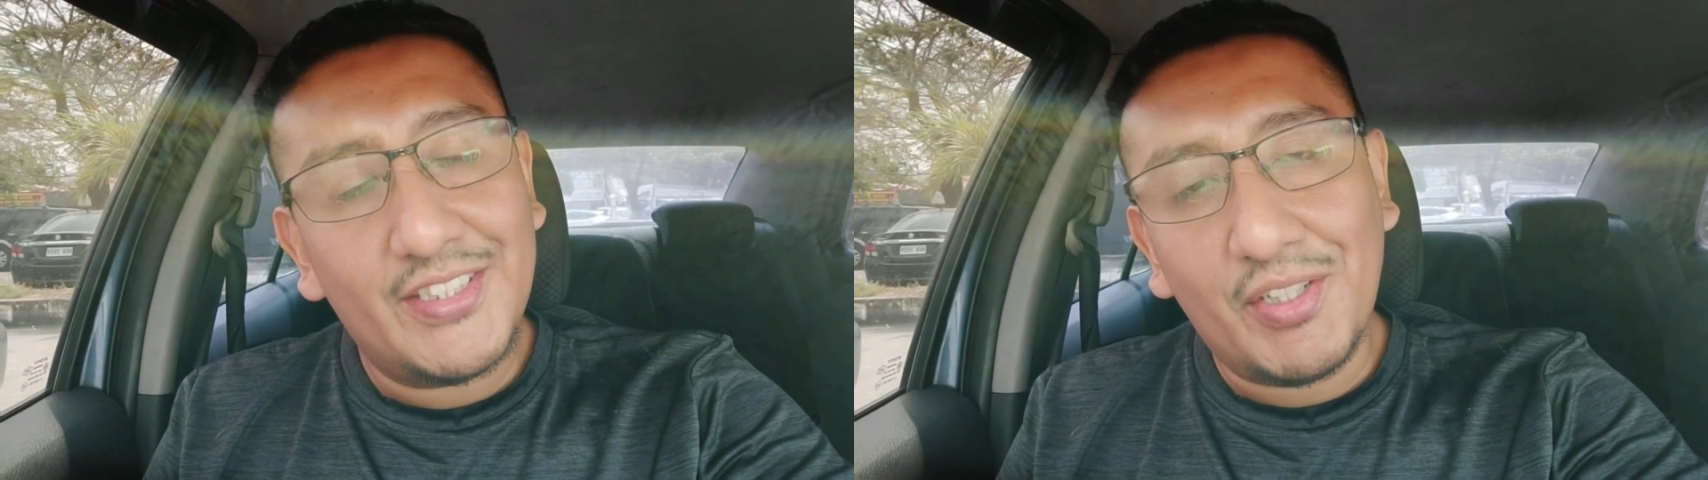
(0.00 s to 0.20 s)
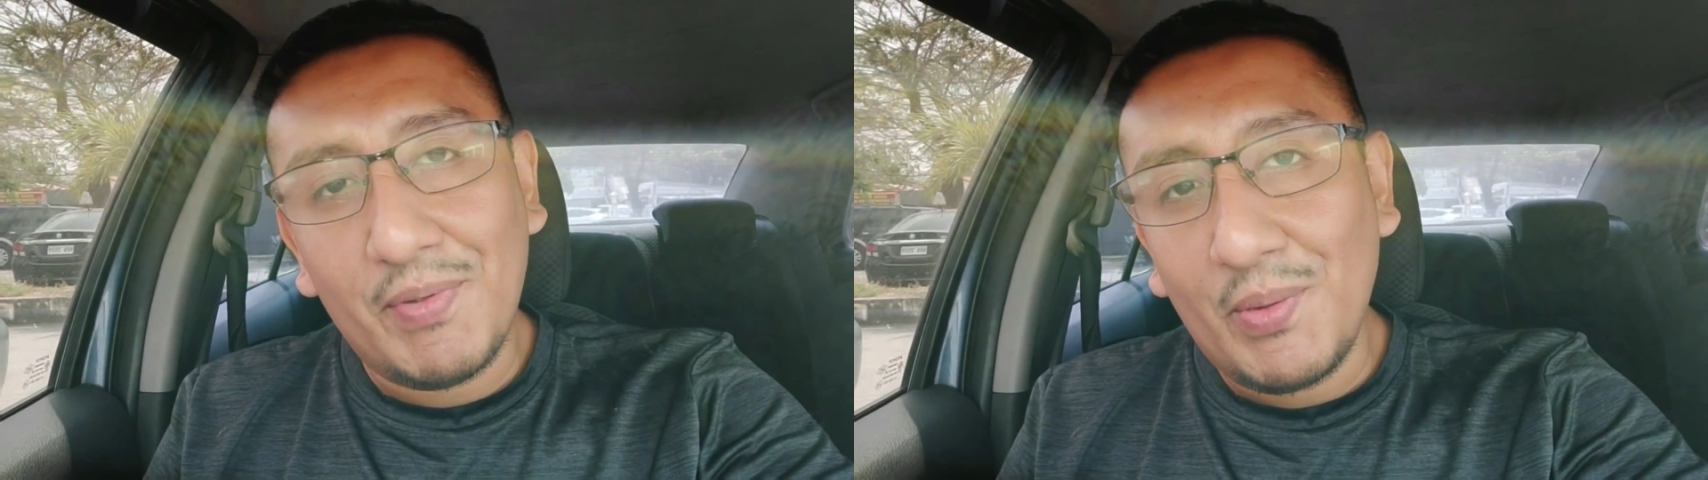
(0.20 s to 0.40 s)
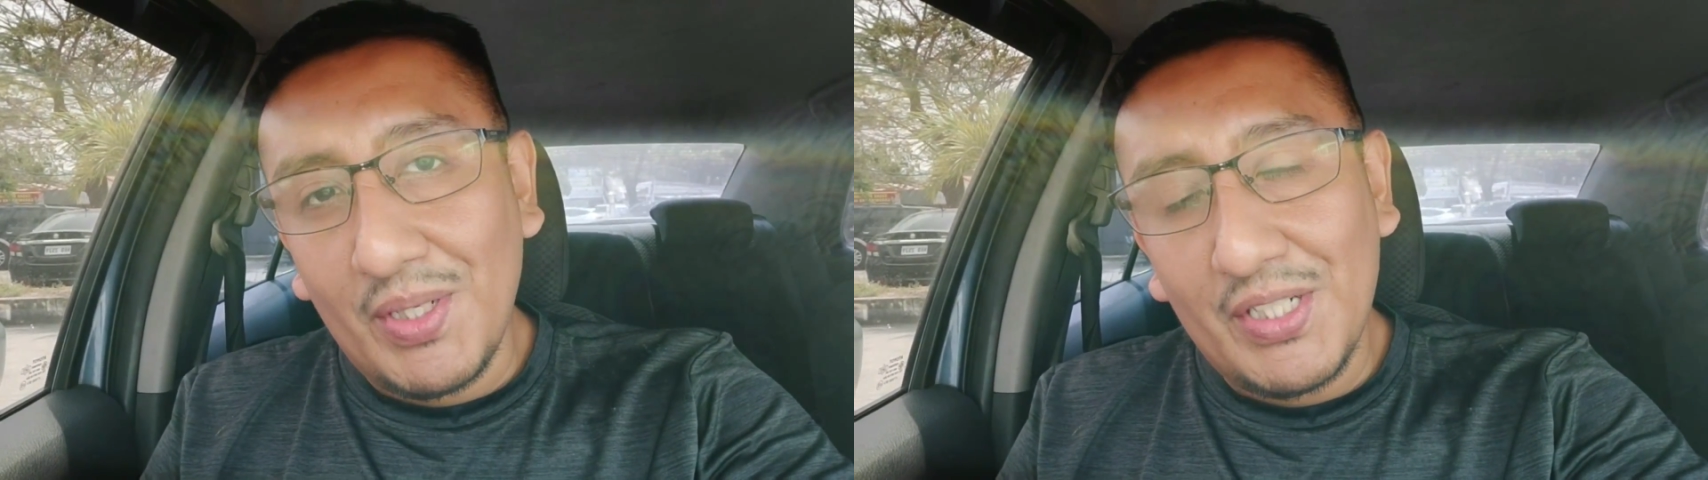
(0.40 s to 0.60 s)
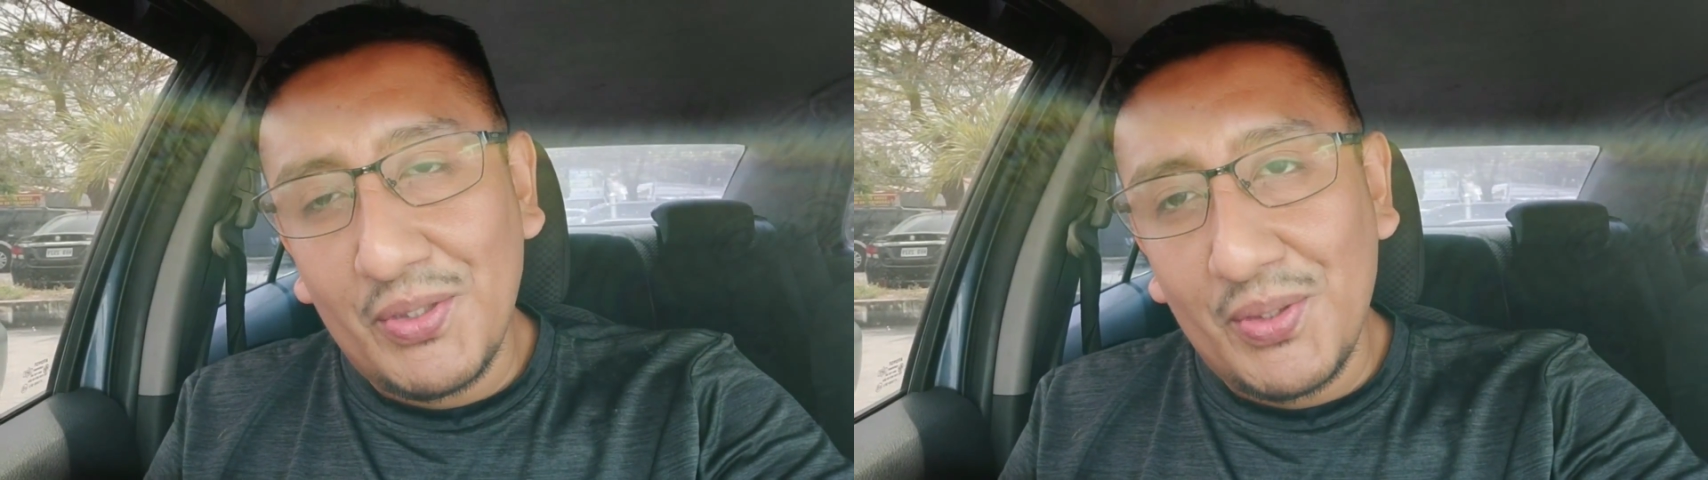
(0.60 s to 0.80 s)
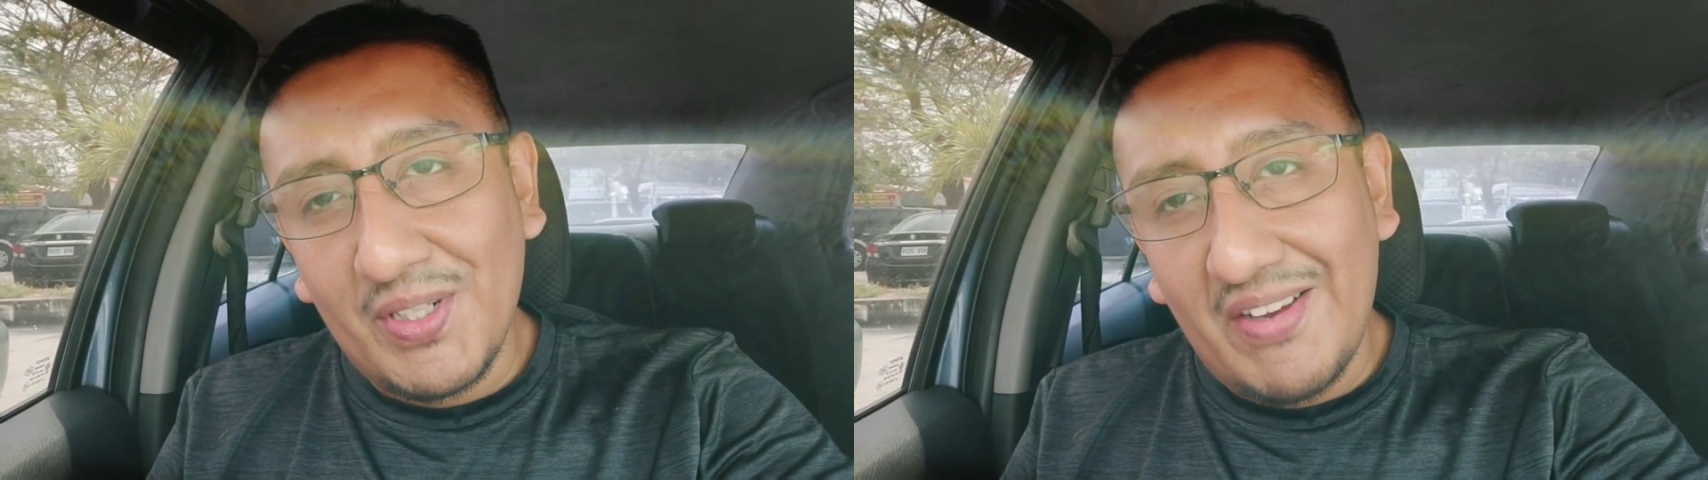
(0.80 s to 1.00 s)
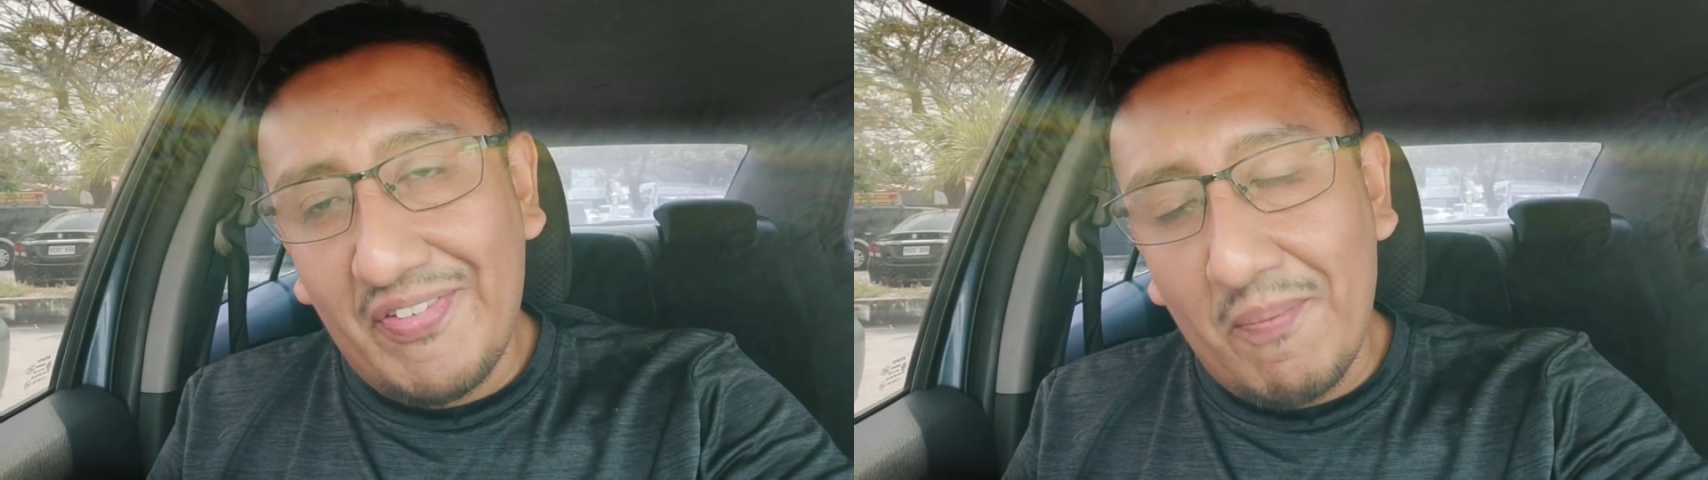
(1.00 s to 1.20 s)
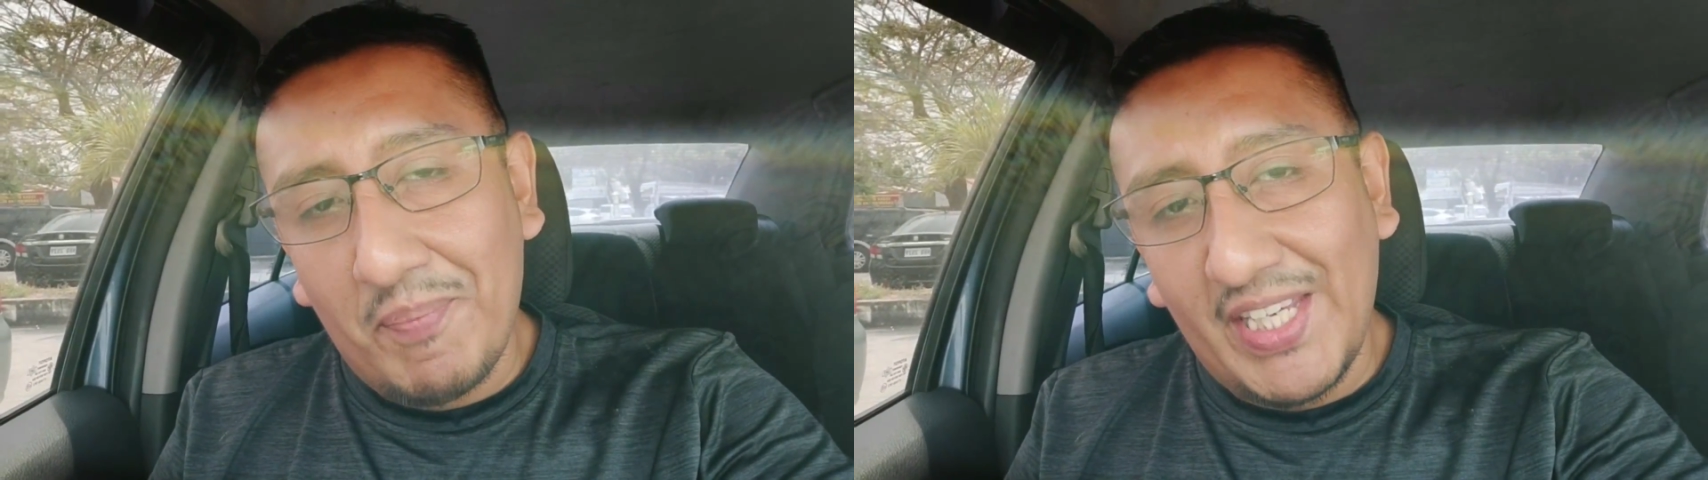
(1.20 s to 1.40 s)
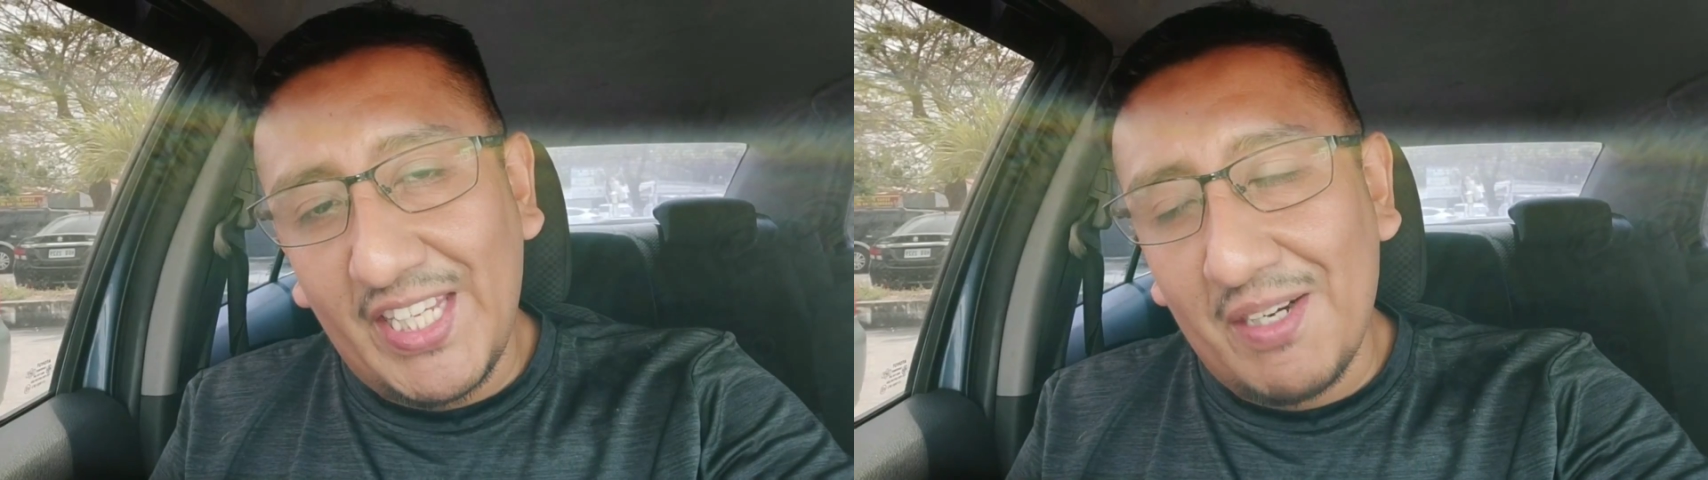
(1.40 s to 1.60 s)
So if you want to do your
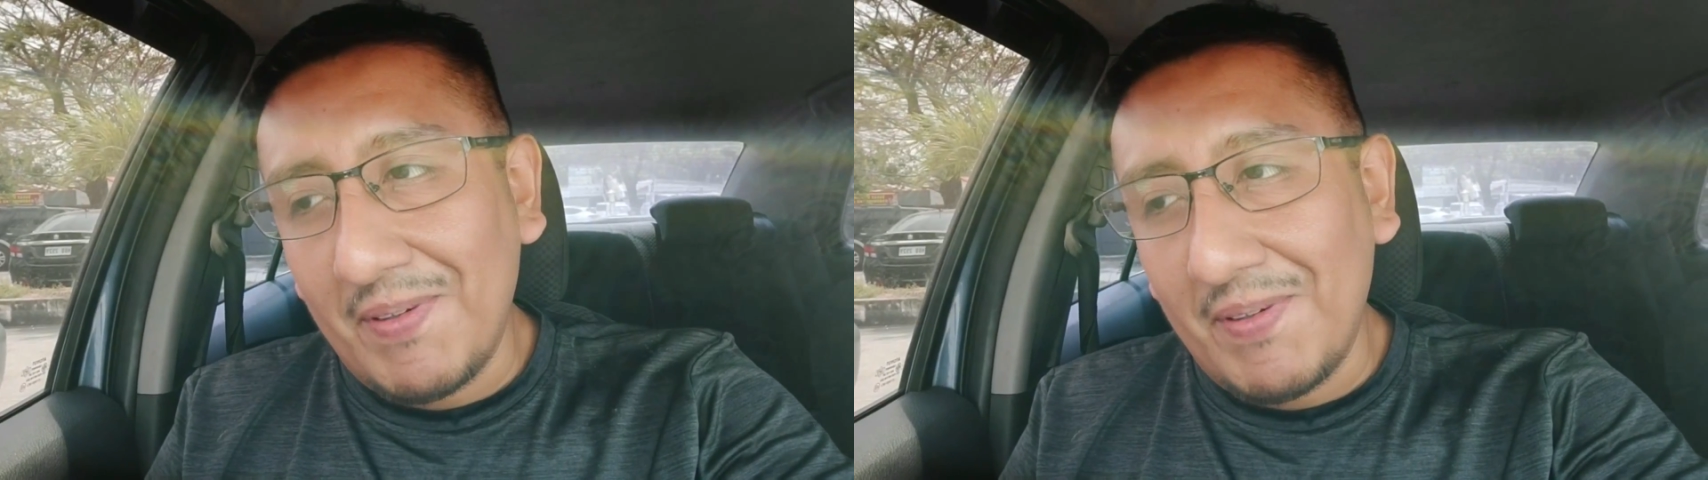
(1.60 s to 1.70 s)
FMP up